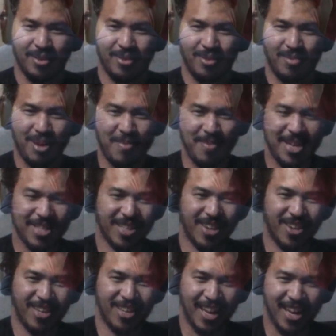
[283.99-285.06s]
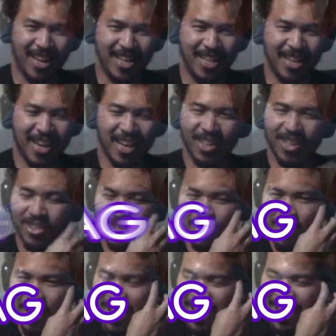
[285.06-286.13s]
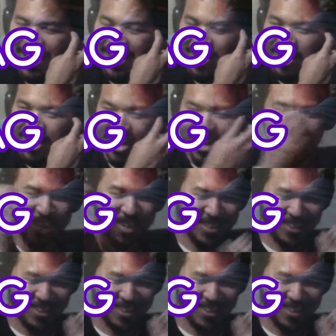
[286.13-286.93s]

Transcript: my man's got, okay, he got a little swag, okay.